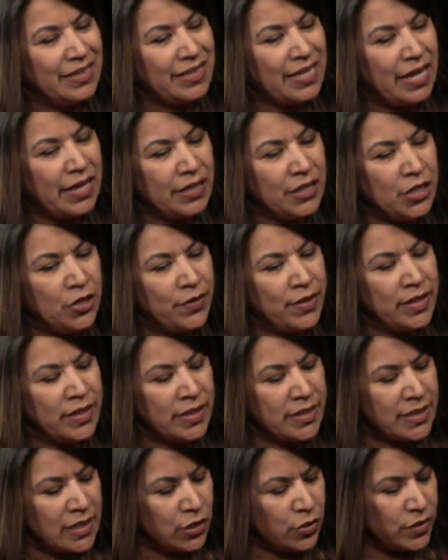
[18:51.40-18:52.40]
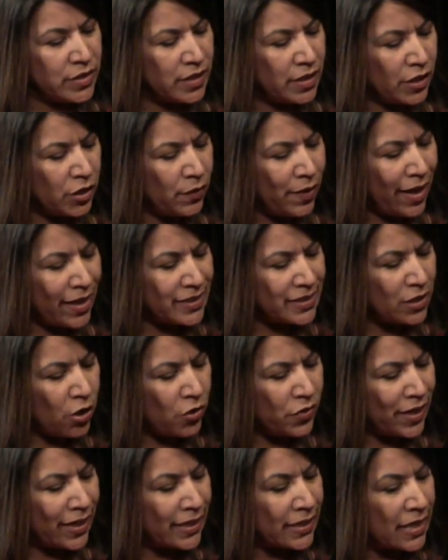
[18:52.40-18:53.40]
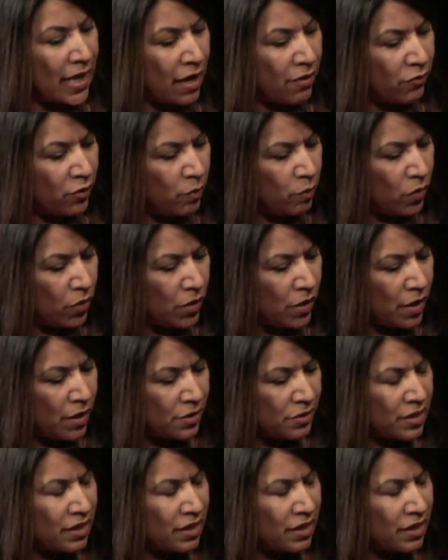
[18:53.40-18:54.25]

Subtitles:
Yeah, and it's interesting that you asked, are they inevitable?